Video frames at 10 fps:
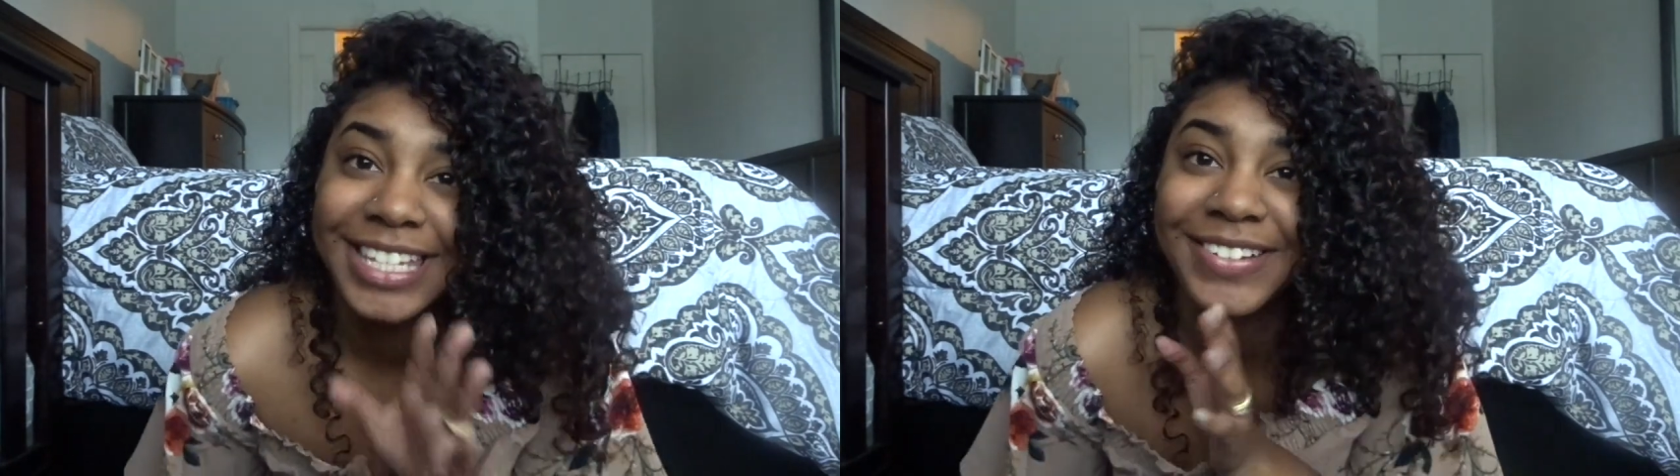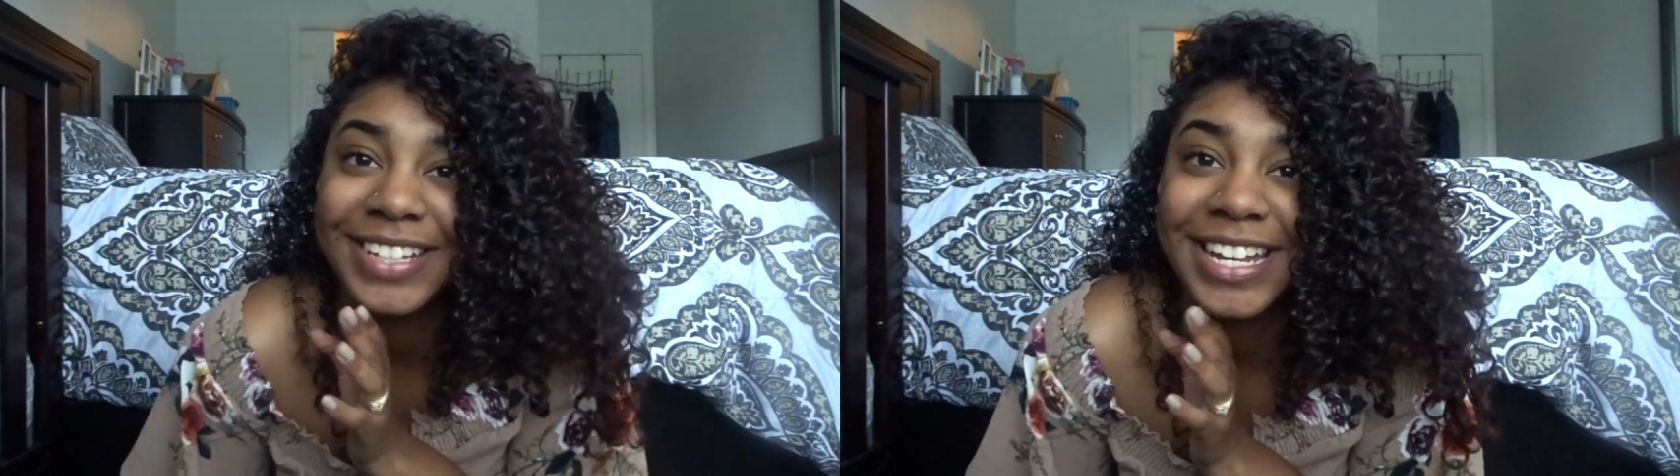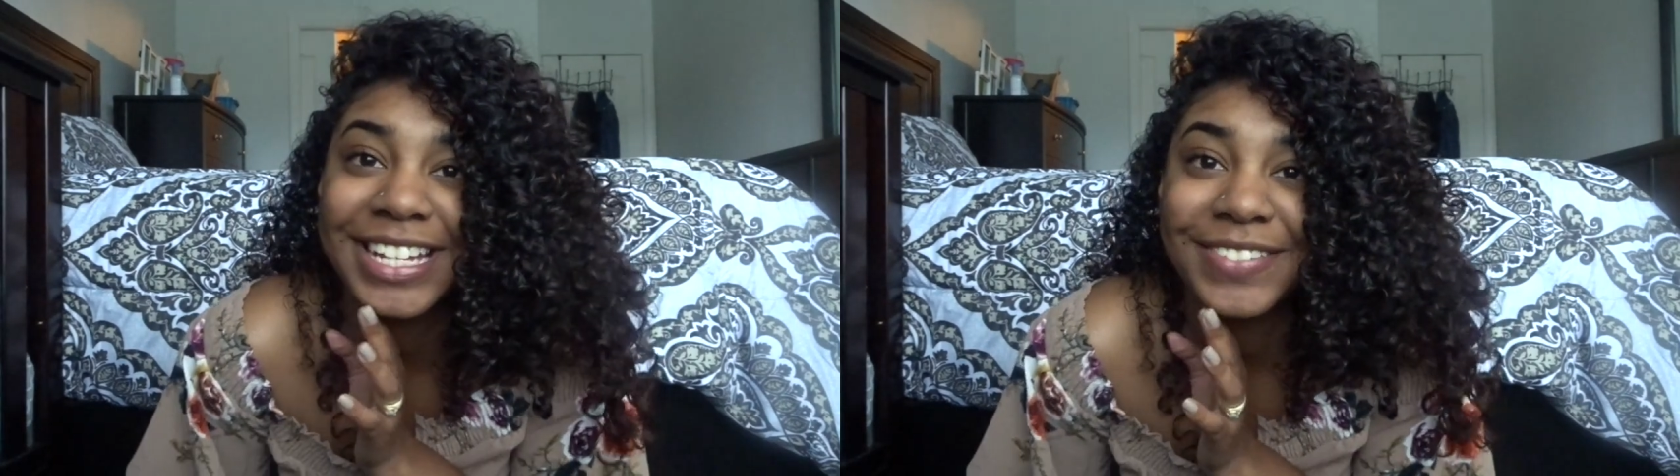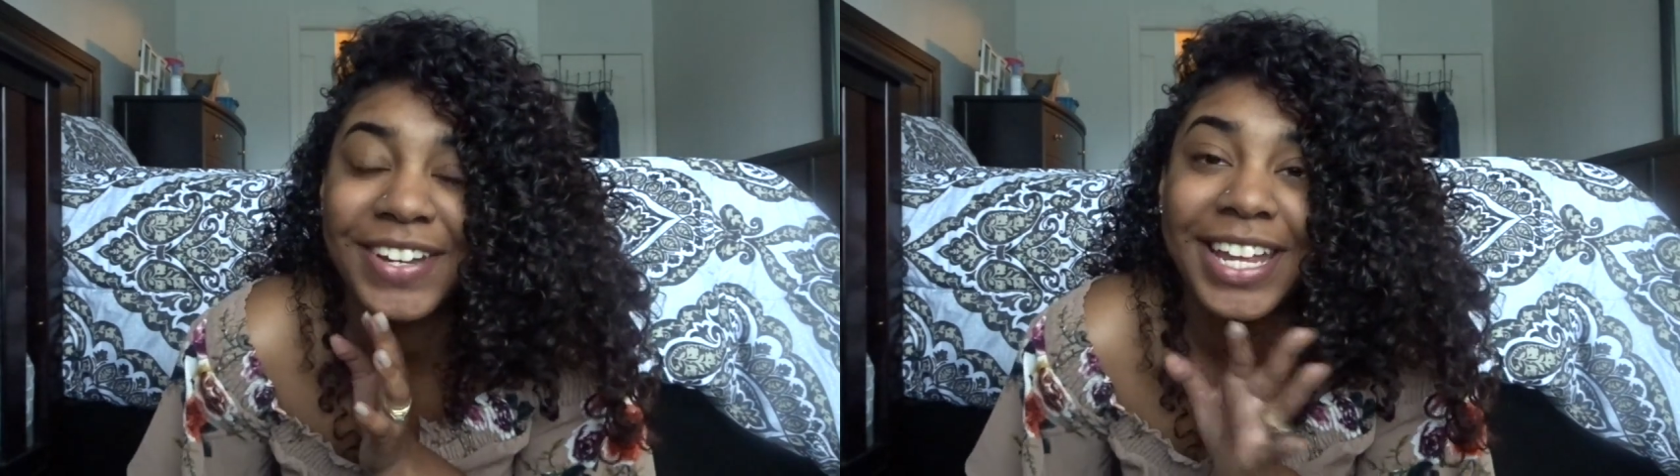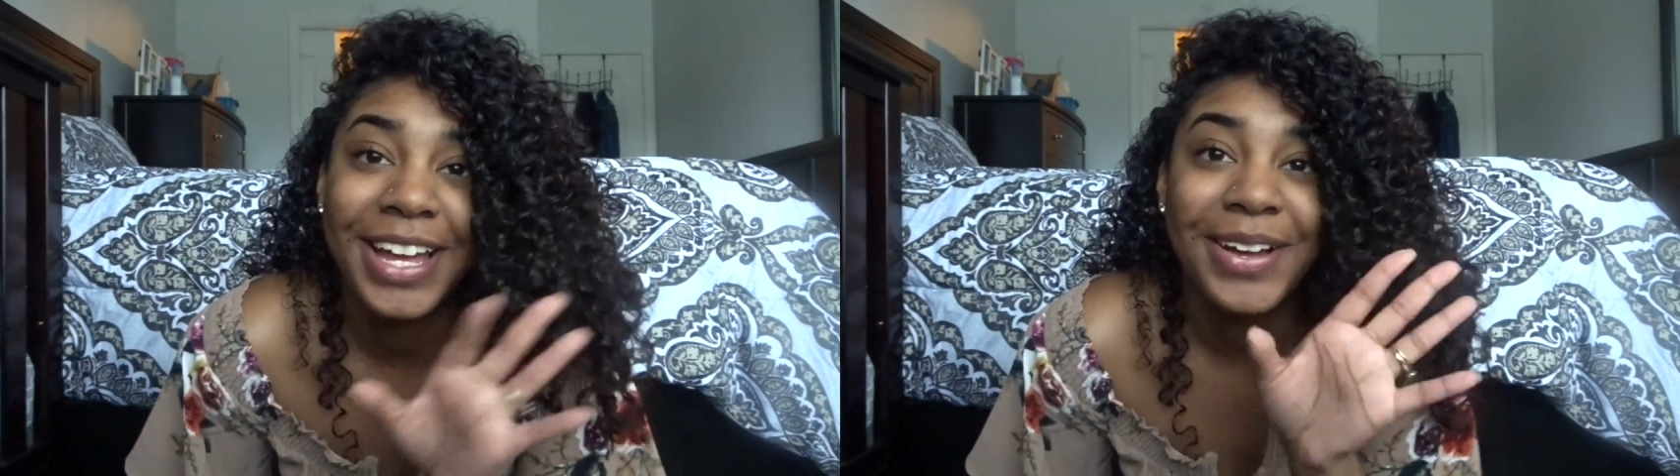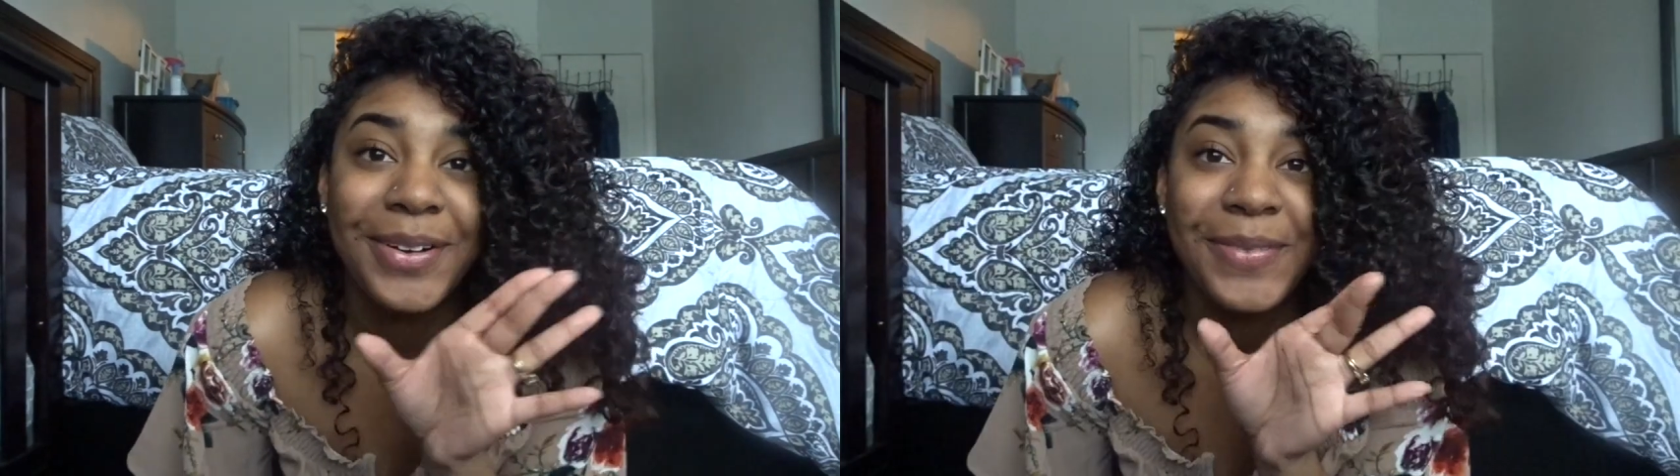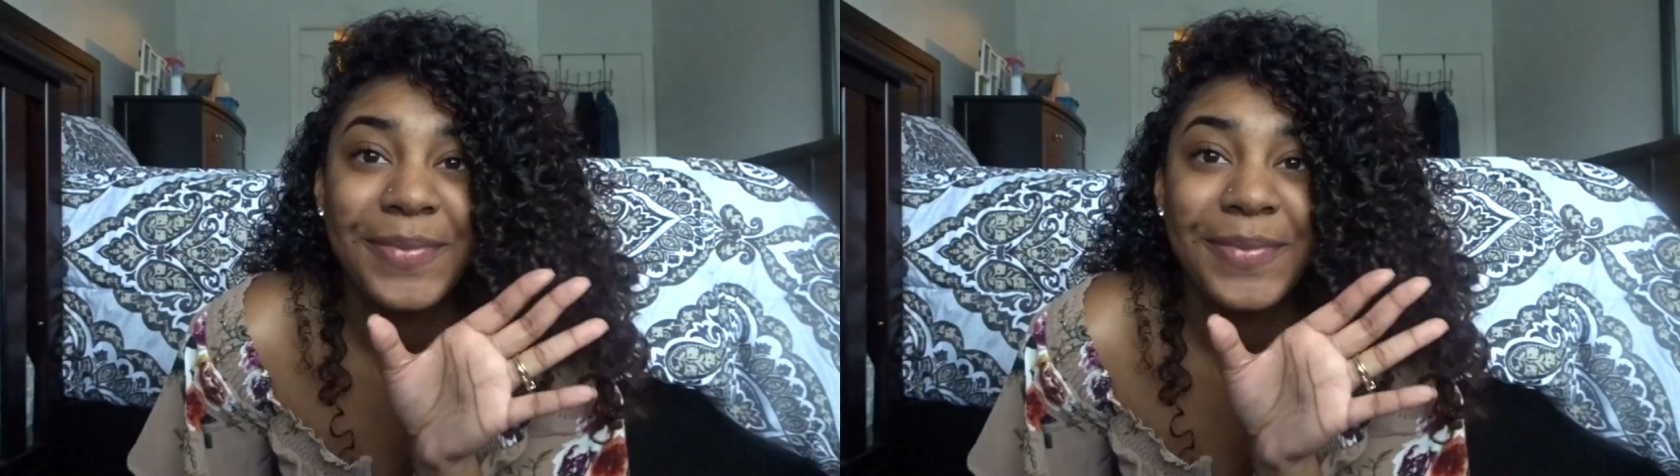See you in the next video.